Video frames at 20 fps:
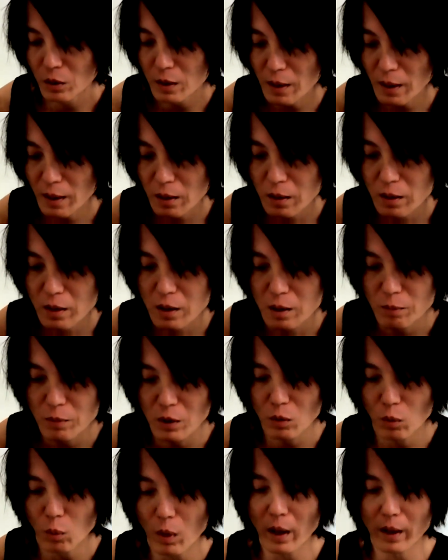get a little
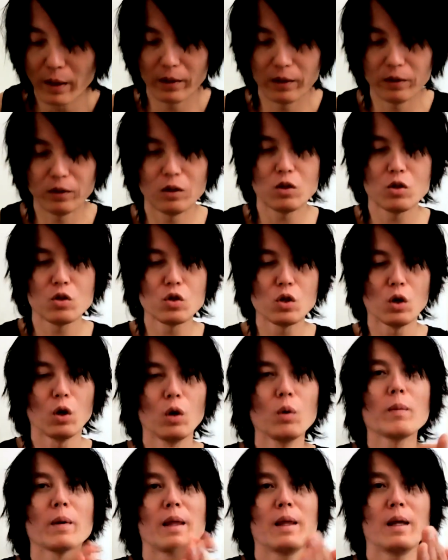bit of water on the
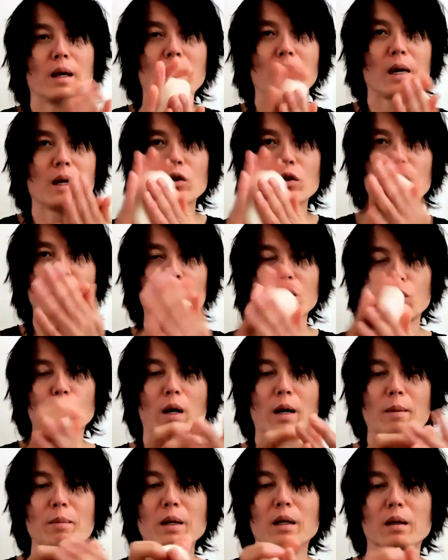soap and you're gonna
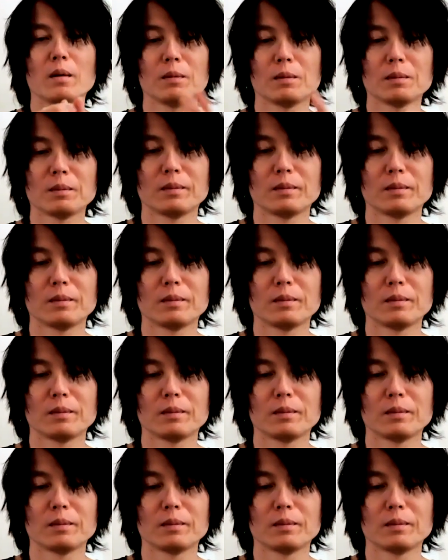rub it.